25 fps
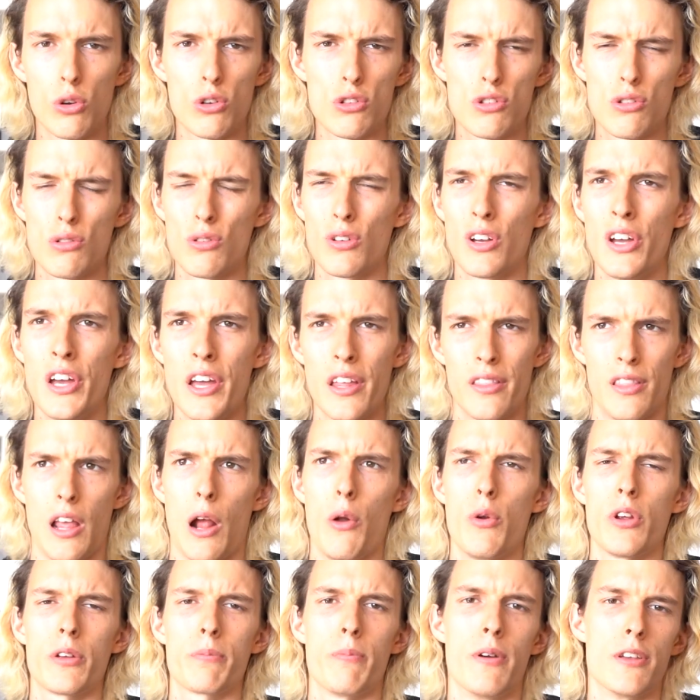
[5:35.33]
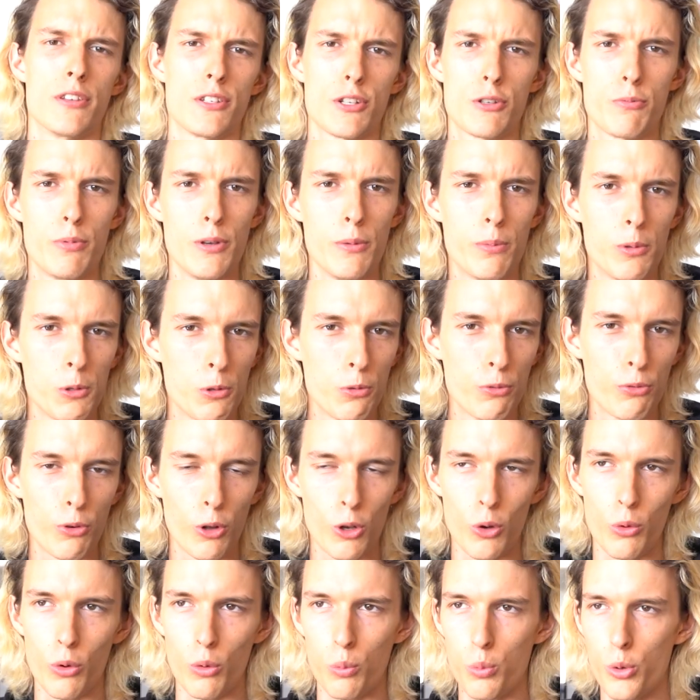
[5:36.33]
Also, direct message people to
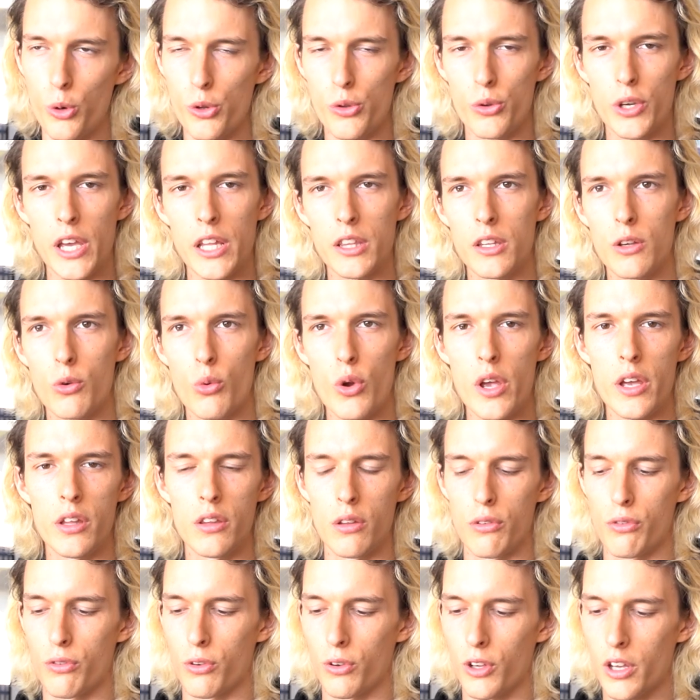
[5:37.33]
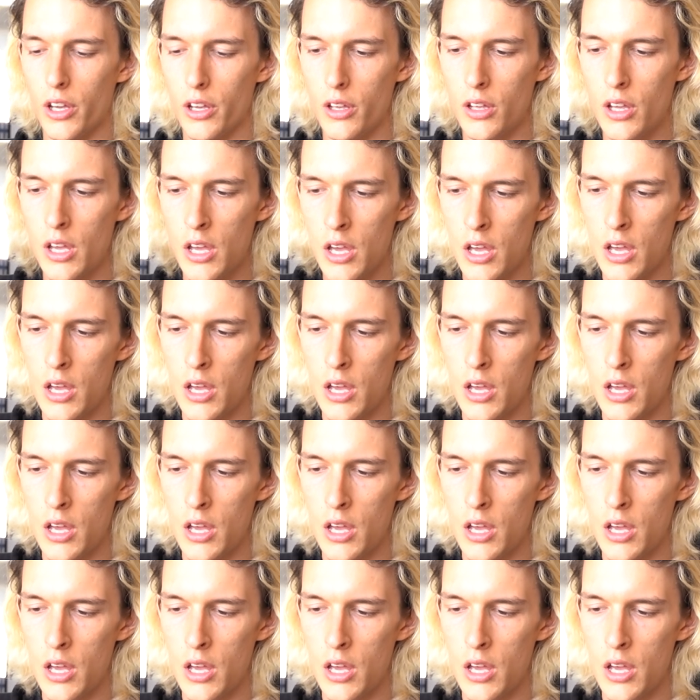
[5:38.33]
follow, bro, you get creative, okay?